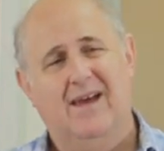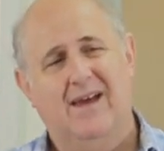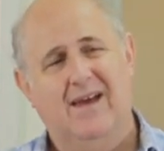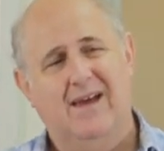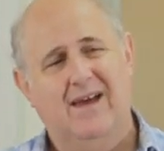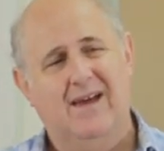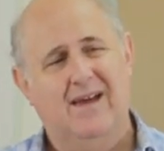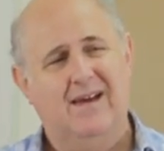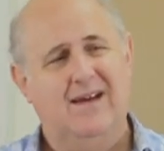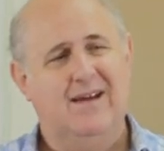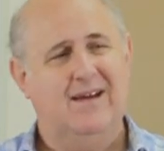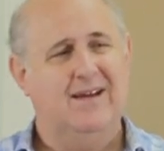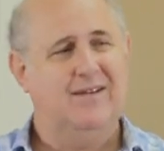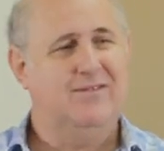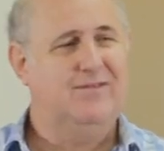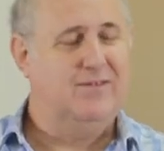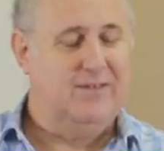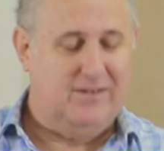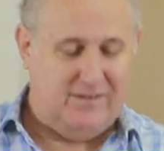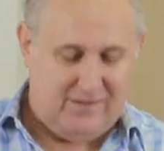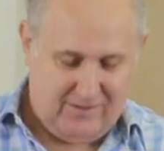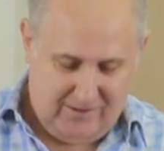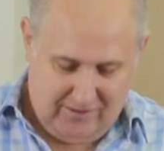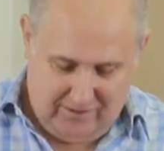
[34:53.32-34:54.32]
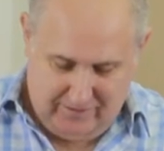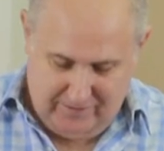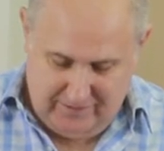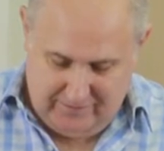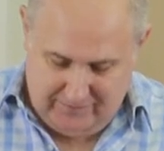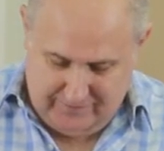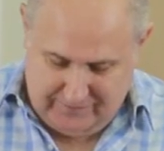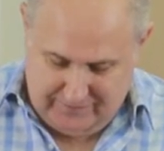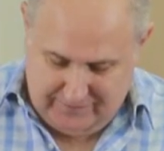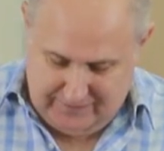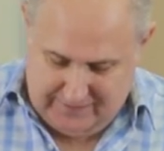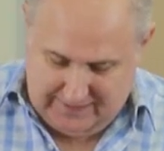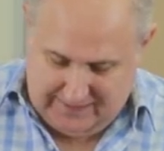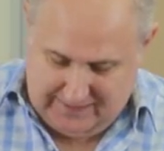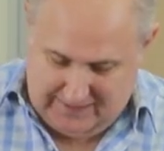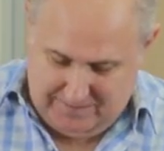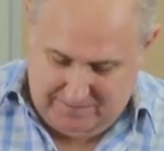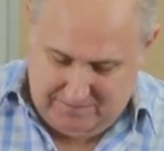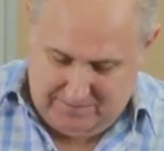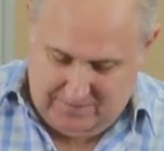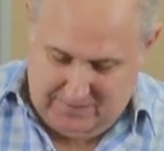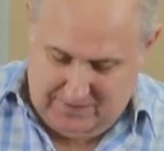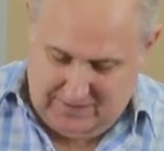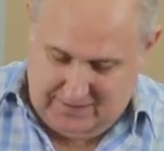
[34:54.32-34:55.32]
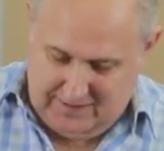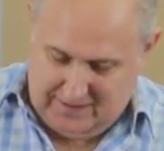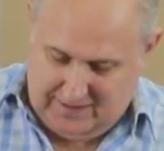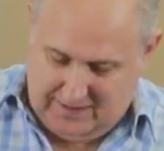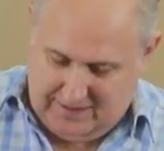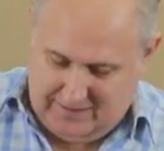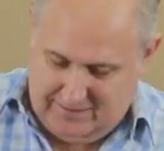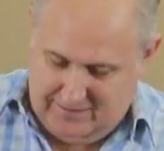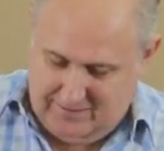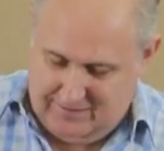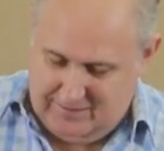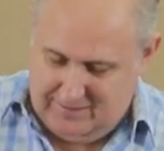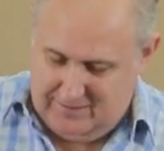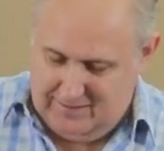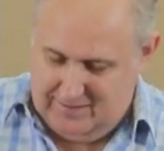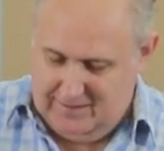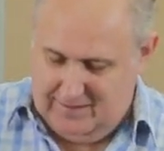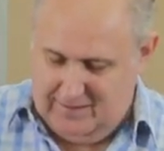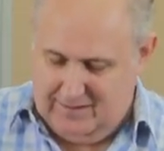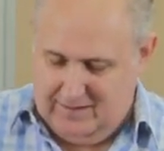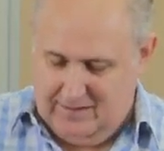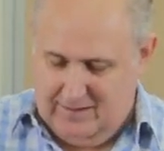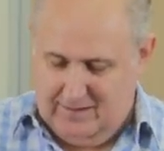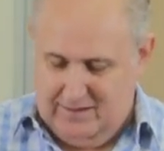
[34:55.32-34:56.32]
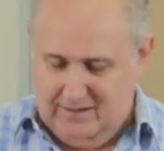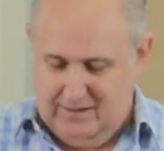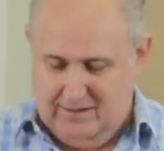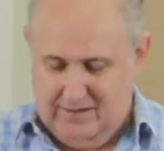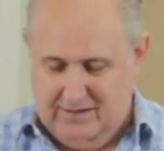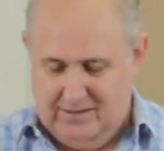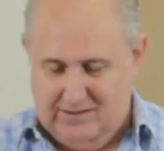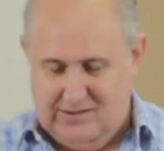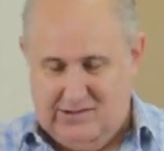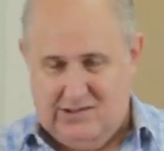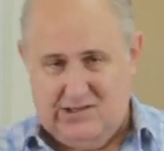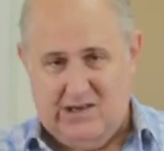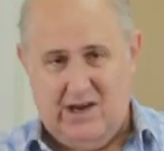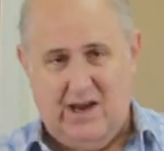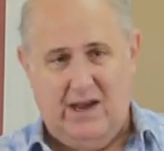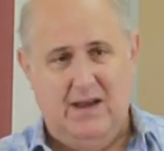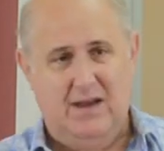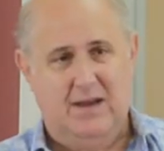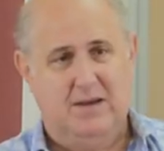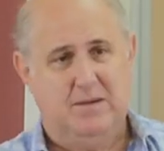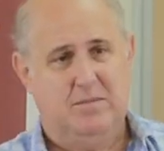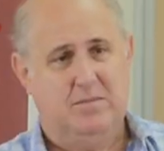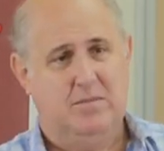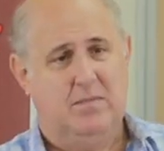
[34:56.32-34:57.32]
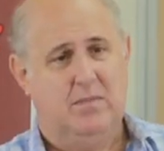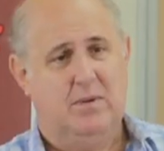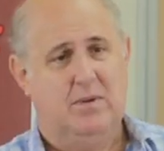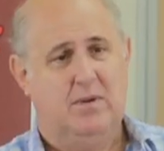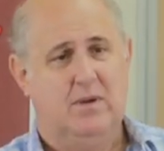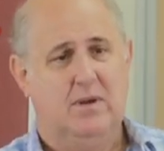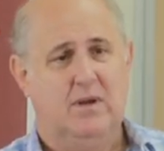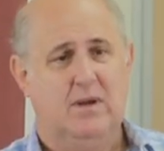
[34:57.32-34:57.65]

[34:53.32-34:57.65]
Ah, I feel sorry for them, you know. Shame.